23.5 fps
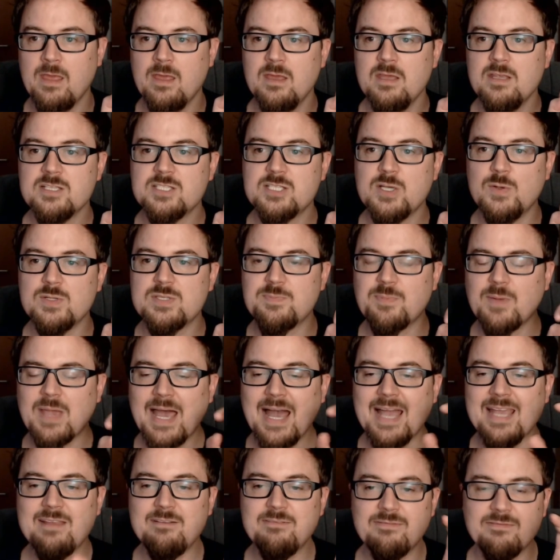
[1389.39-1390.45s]
So it's
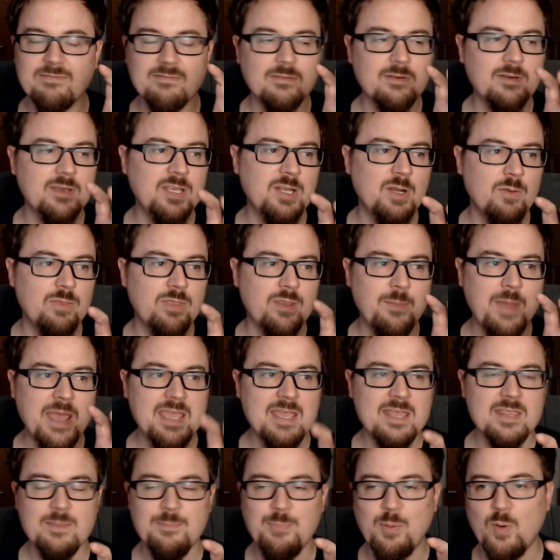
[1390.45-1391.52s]
kind of, they're making
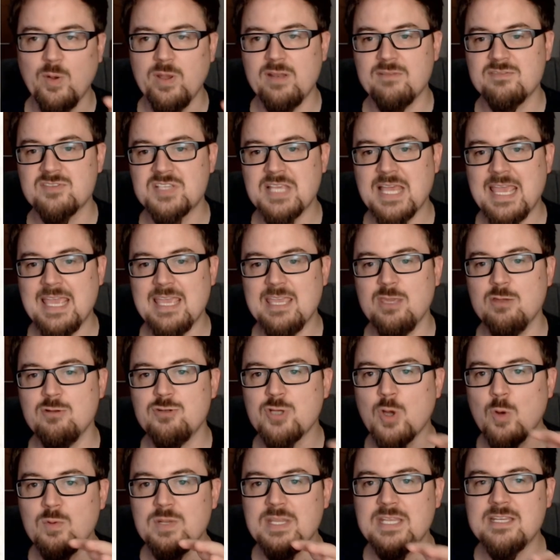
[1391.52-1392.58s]
the point of saying you
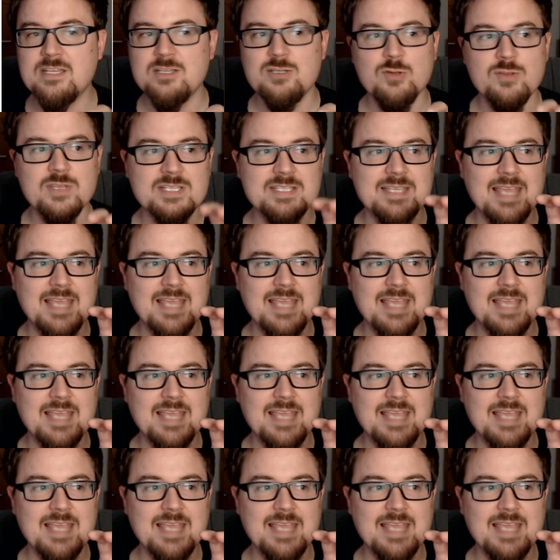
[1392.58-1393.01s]
don't need to do this